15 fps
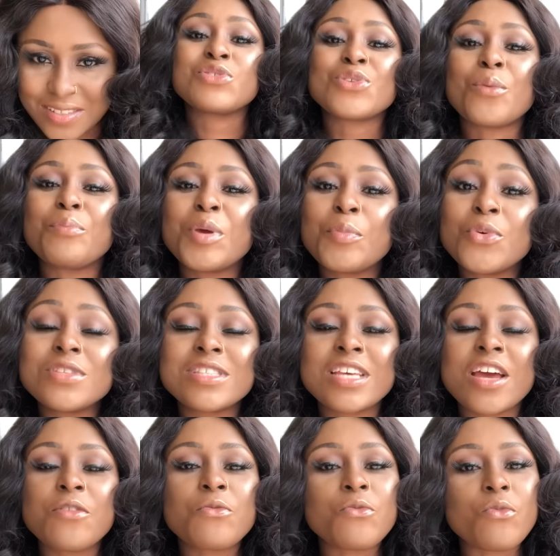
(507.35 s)
Some people
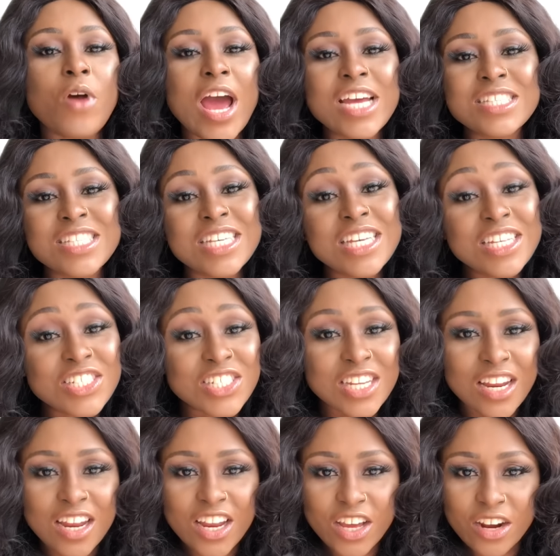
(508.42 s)
say write each
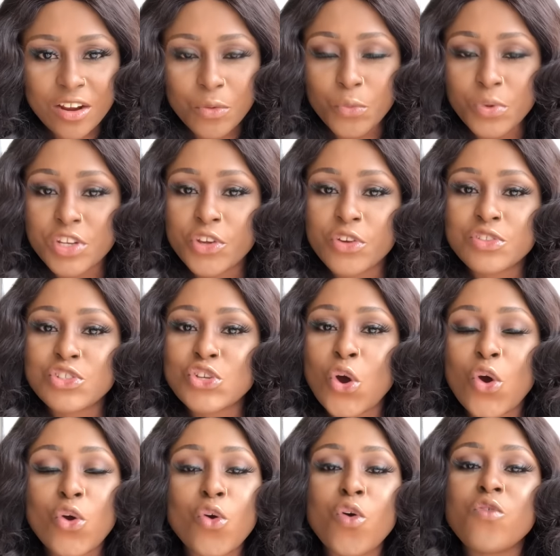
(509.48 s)
letter with your
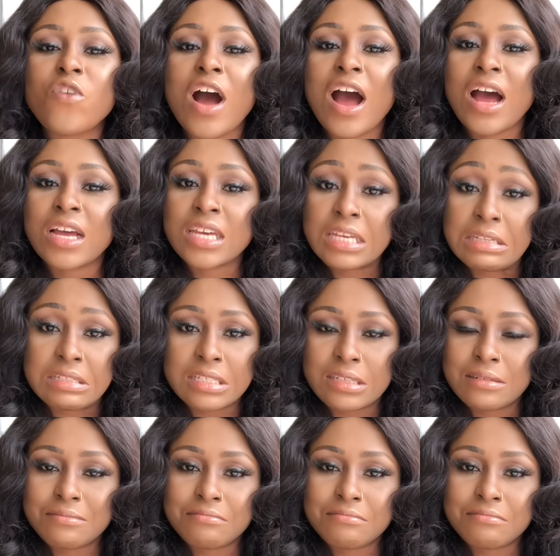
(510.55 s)
tongue over her kitty.